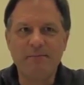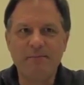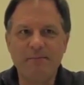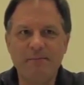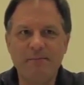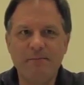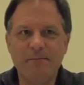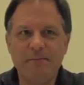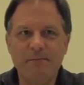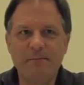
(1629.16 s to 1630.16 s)

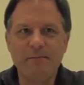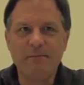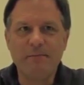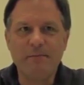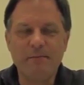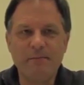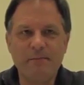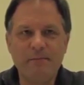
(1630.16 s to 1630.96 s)
[no speech]